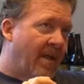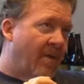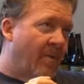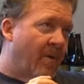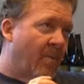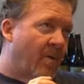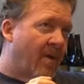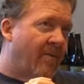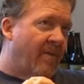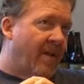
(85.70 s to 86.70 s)
And we are one
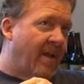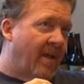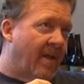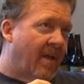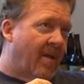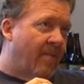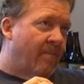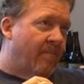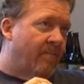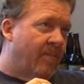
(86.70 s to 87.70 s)
of the
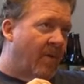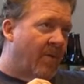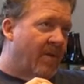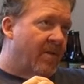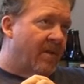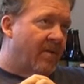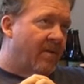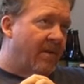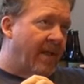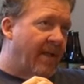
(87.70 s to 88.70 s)
oldest
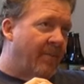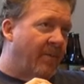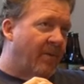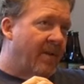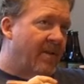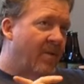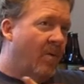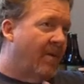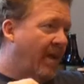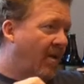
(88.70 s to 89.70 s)
standing breweries in
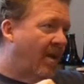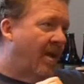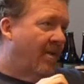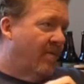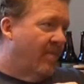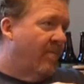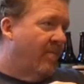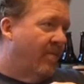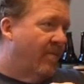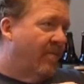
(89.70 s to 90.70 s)
North Carolina.
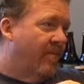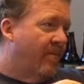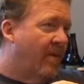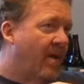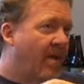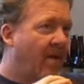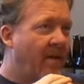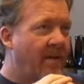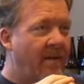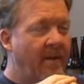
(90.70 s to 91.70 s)

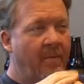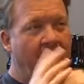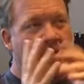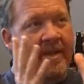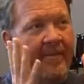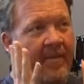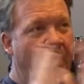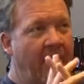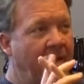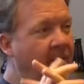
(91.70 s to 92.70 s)
Wow. I think we're the seventh
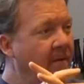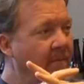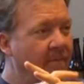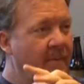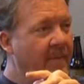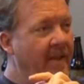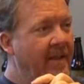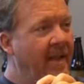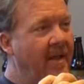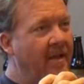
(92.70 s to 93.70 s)
or eighth, something
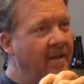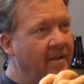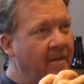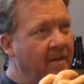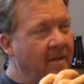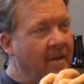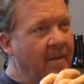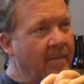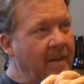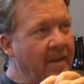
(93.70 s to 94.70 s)
like that.
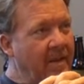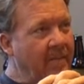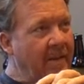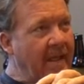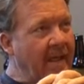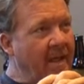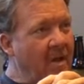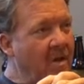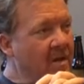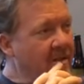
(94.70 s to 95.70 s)
Been at it a
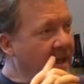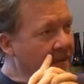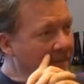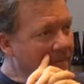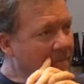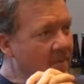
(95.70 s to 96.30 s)
long time.